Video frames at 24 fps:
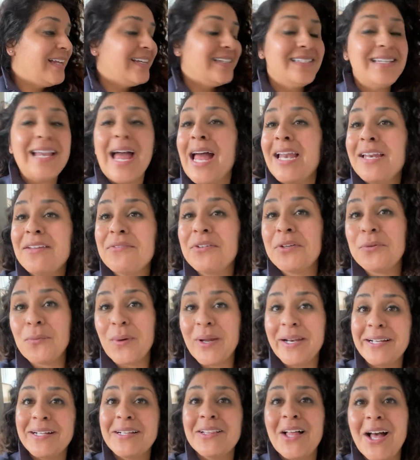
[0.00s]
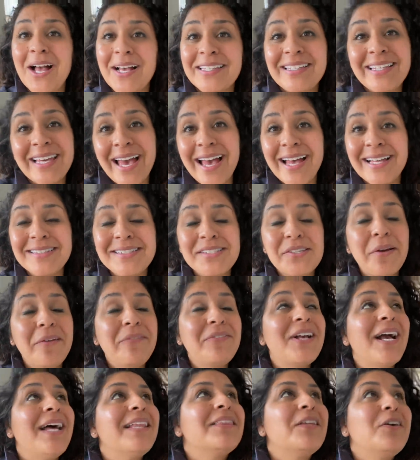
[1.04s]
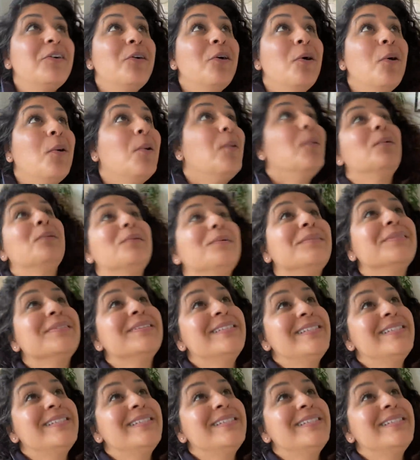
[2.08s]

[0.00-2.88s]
not even one o'clock yet, so I've got the whole